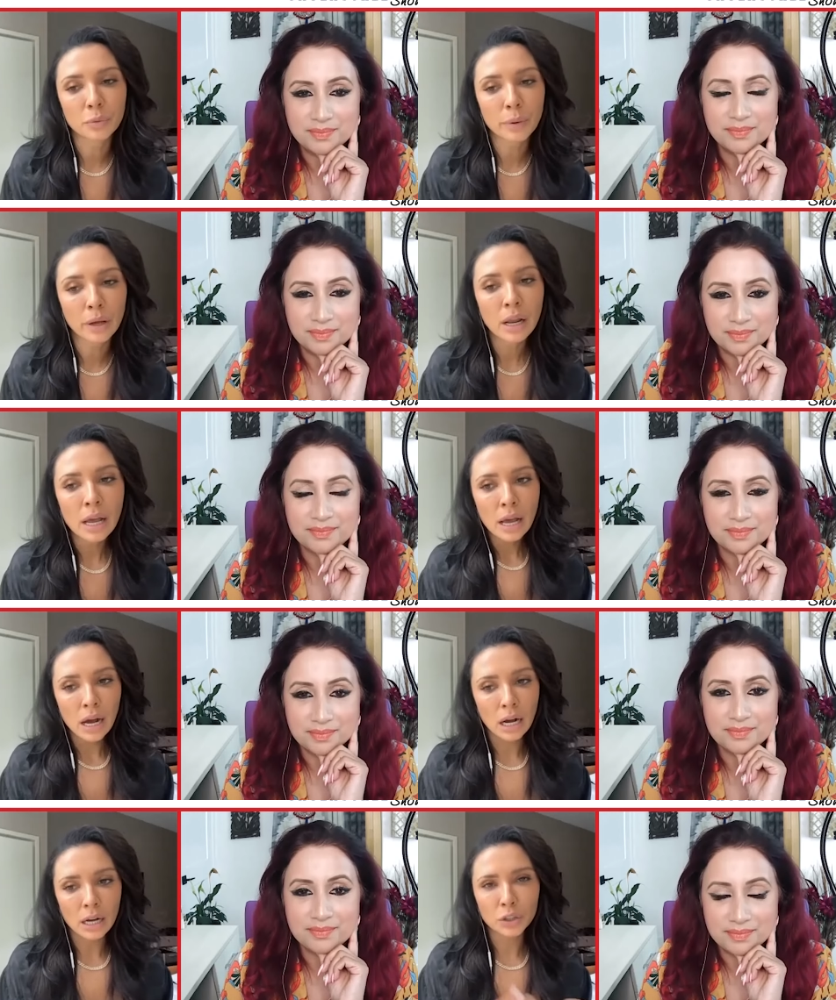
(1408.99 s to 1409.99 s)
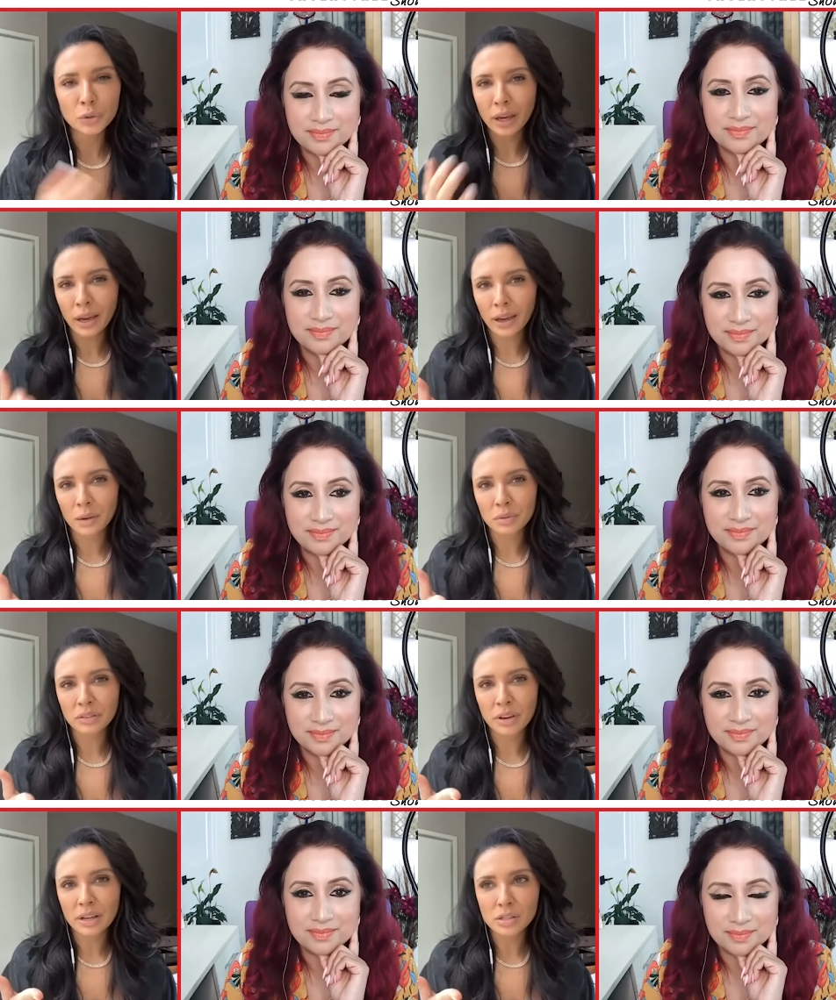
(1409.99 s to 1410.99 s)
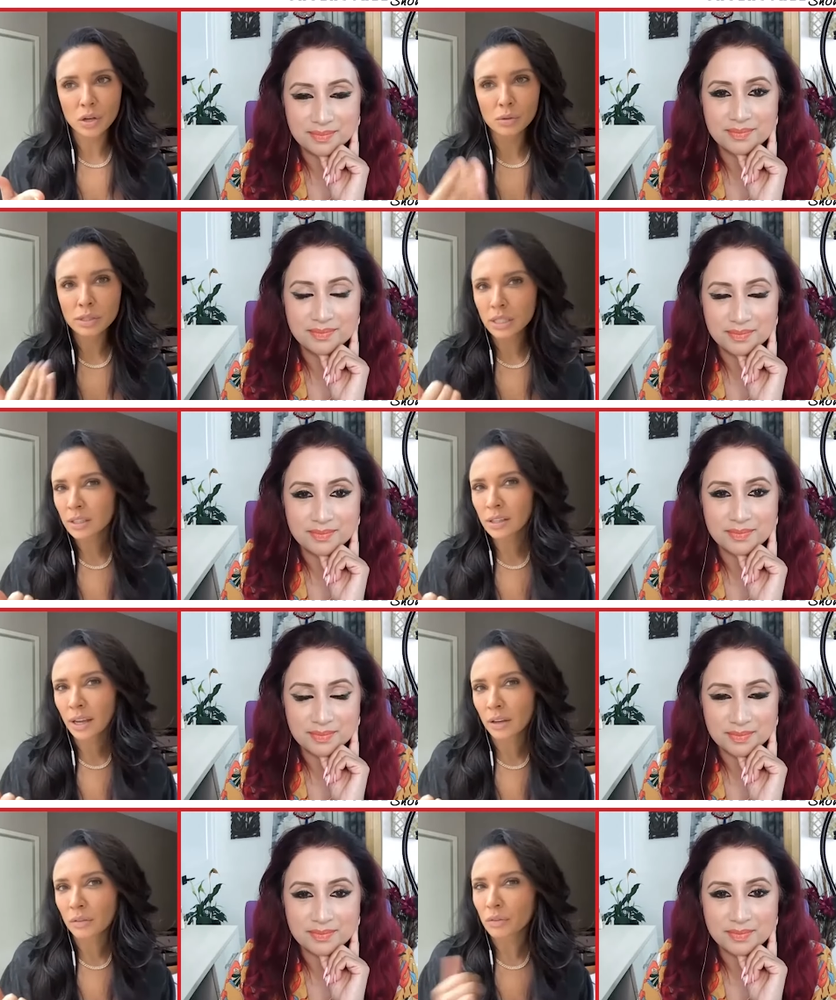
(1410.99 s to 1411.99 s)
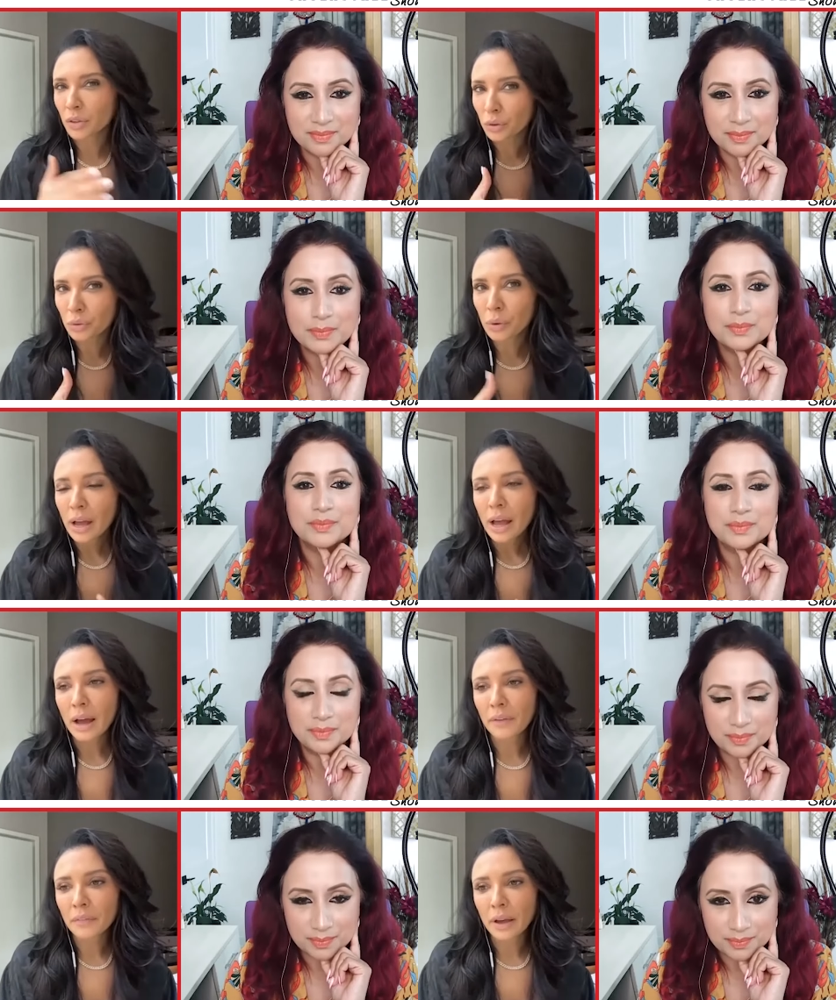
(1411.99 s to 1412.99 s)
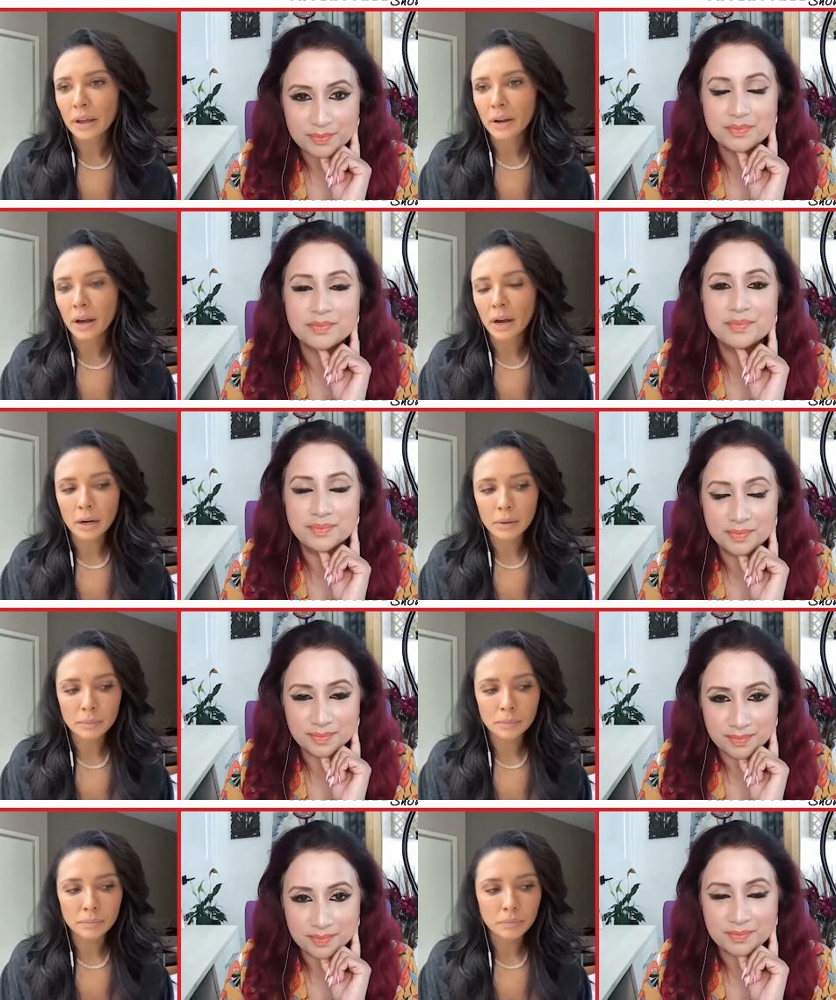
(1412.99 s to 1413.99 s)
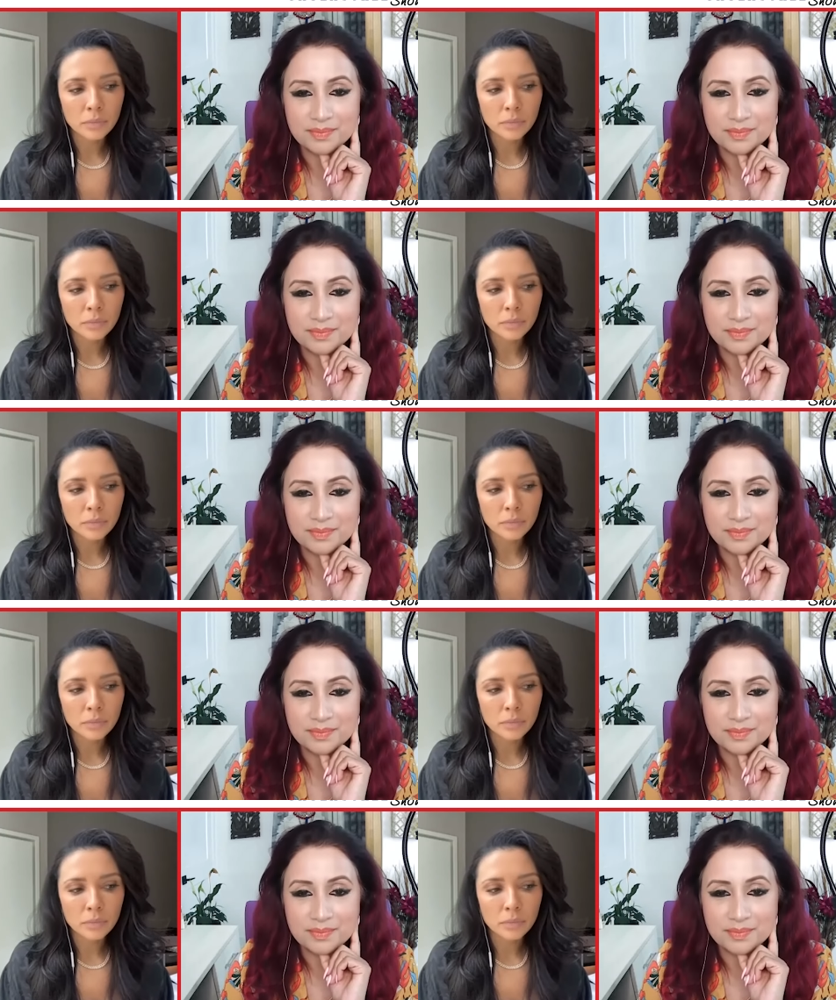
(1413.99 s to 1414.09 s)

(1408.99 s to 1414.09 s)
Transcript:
Speaker 1: But uh, UK, I believe, has Odeon and View. And then um,